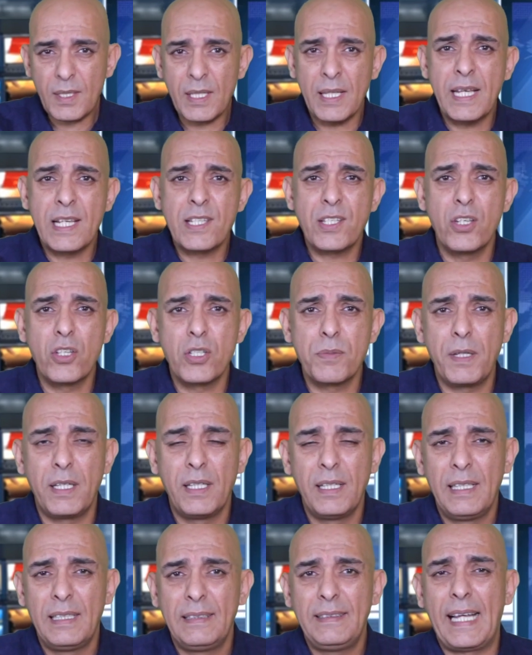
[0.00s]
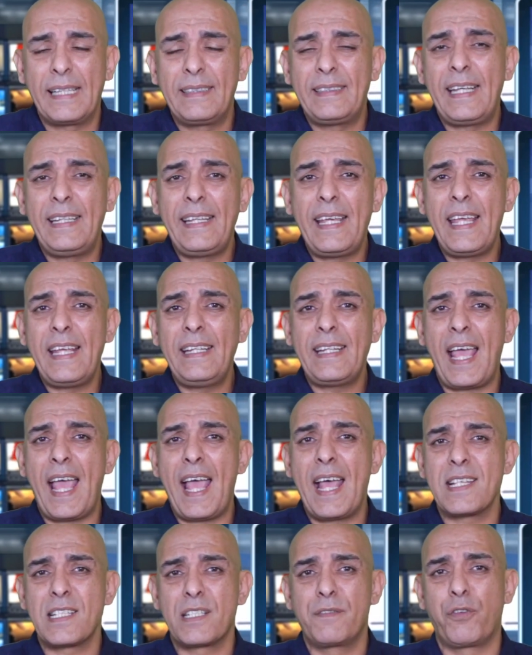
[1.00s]
excuse me, that they didn't
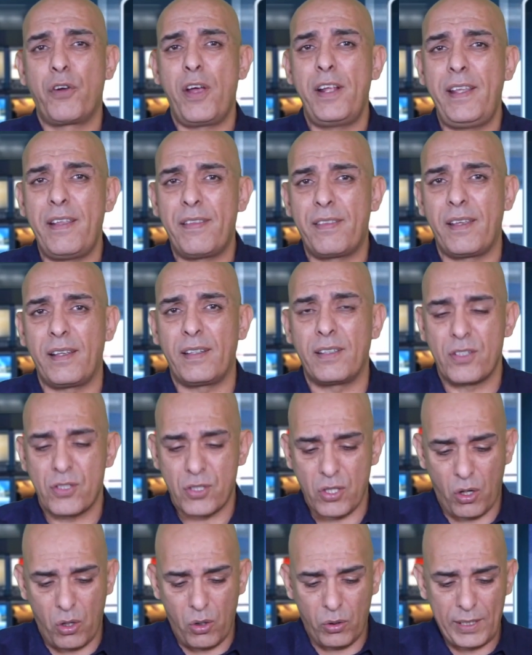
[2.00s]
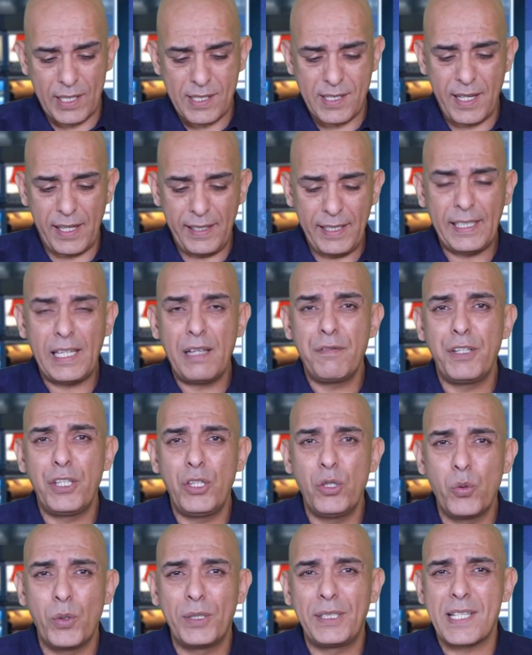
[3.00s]
ask for anything. So the city giving
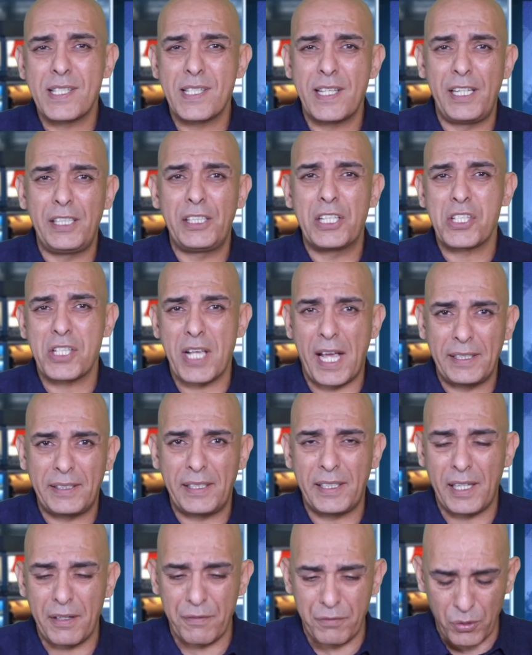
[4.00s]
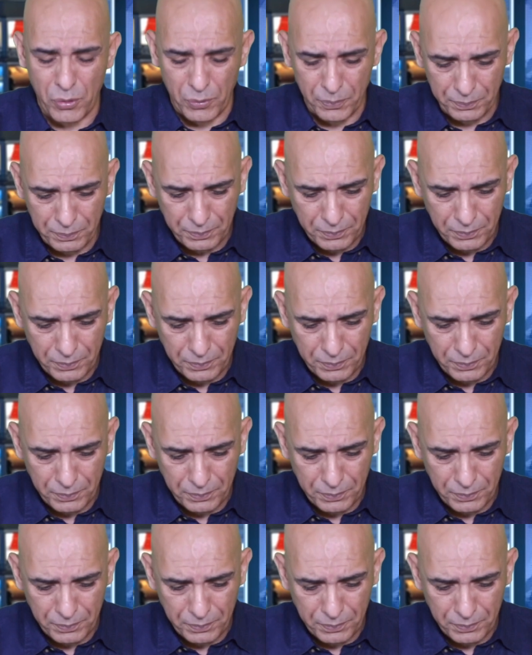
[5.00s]
you what the city decided to give you.